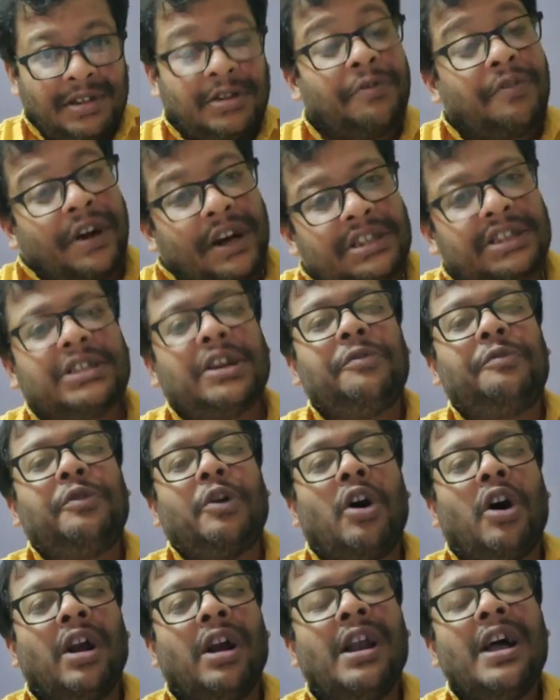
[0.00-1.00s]
So first of
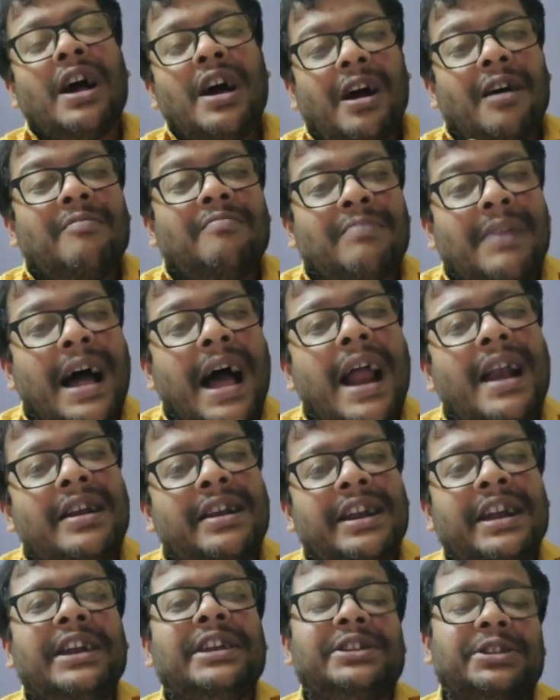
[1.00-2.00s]
all, a
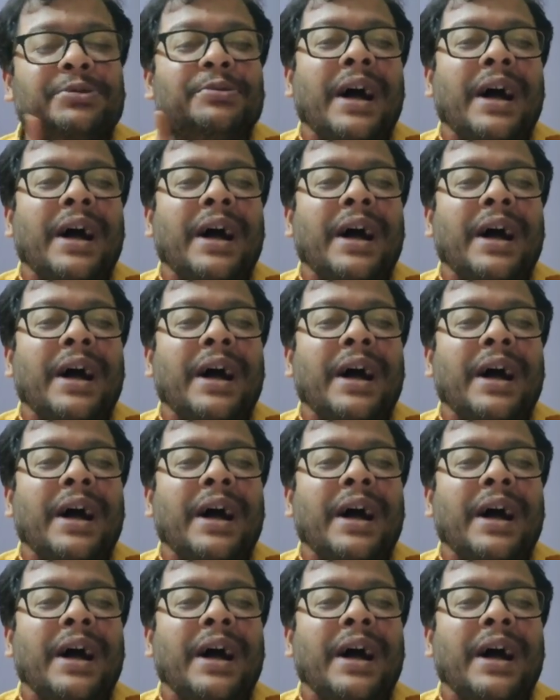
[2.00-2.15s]
man needs